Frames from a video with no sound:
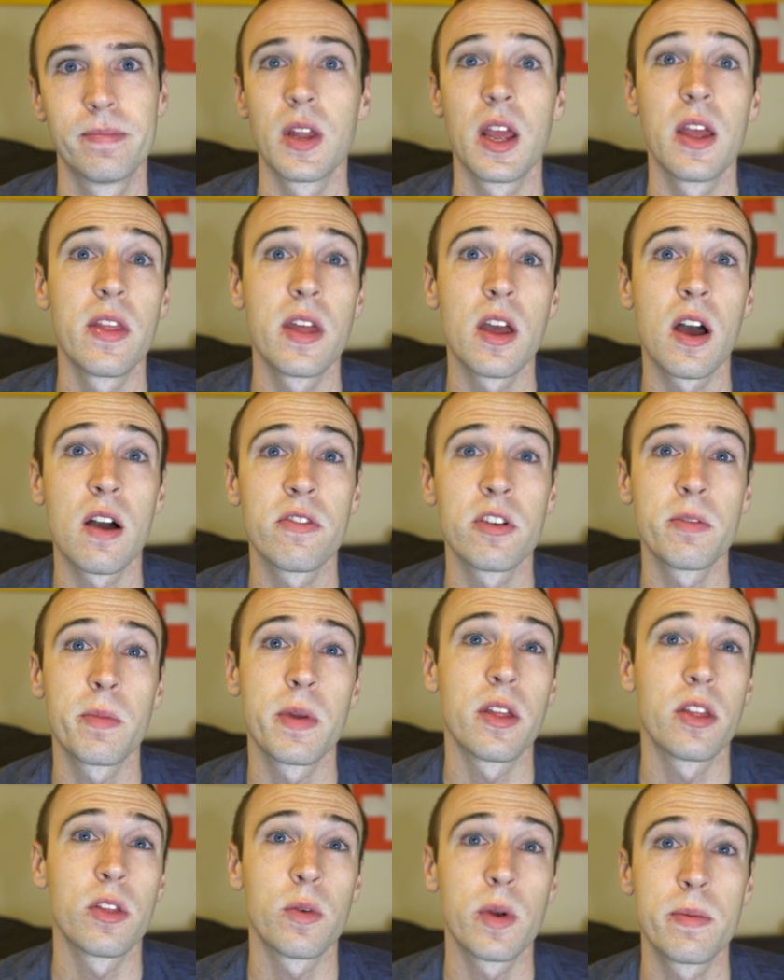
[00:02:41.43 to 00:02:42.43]
And they offered
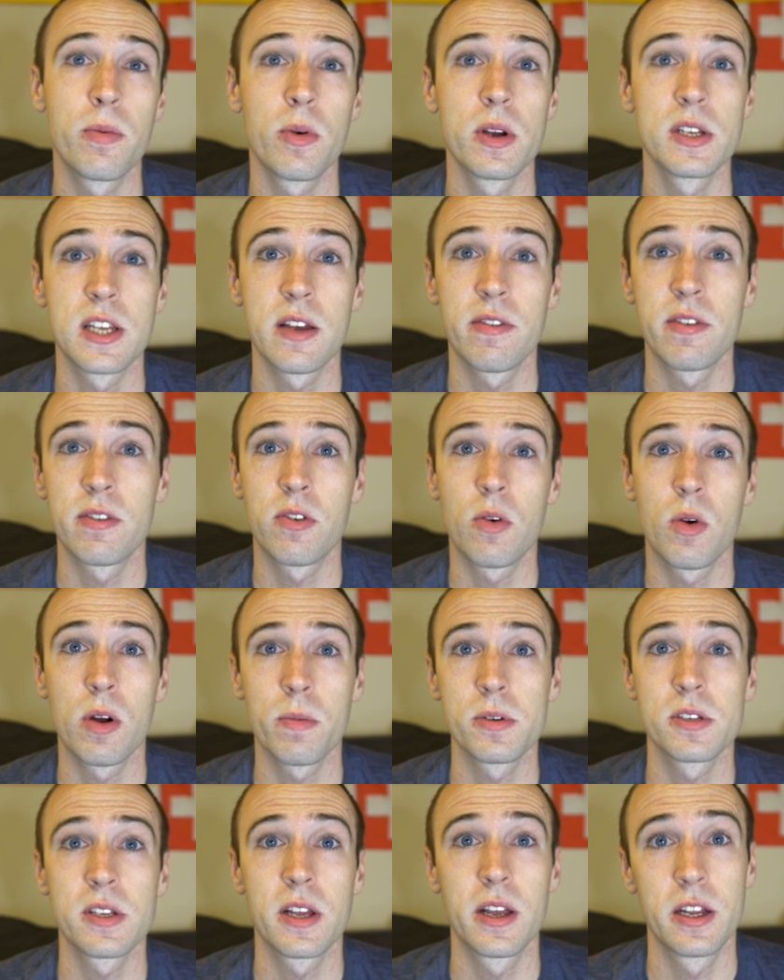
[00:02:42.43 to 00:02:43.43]
me a
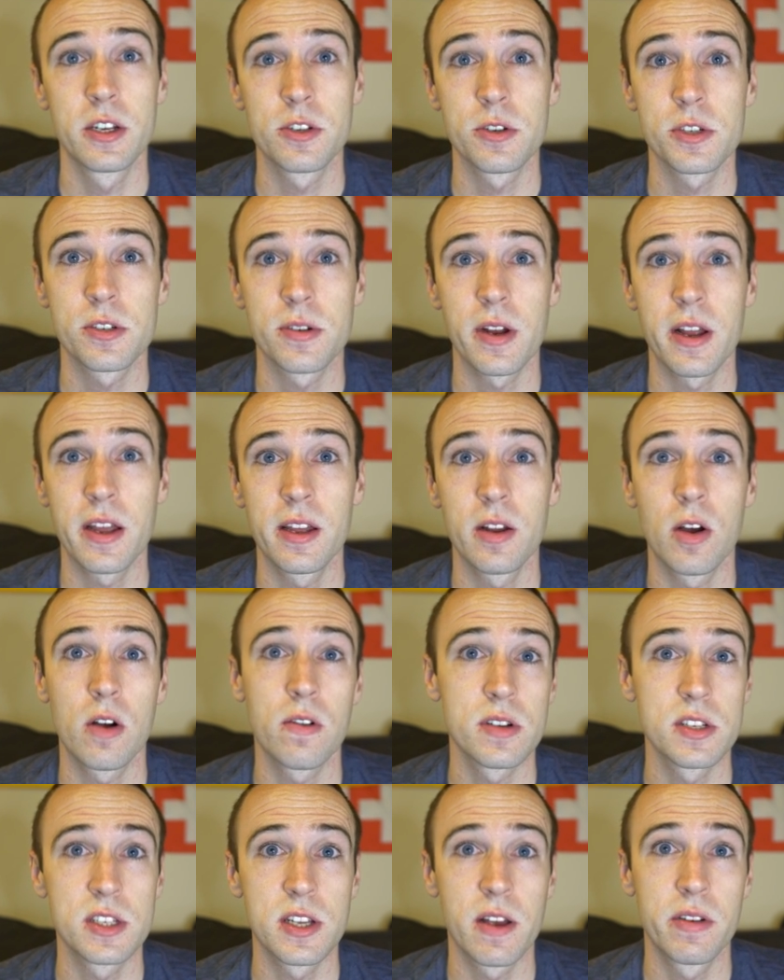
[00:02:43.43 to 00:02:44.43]
3.74% interest rate
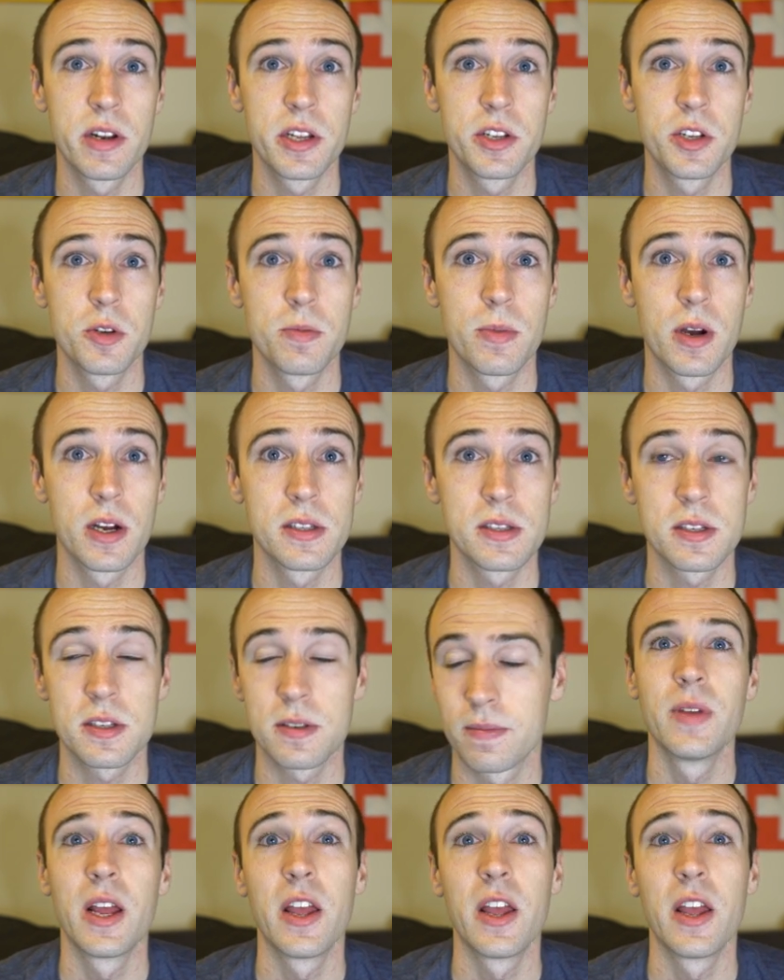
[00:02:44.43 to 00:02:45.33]
over 72 months.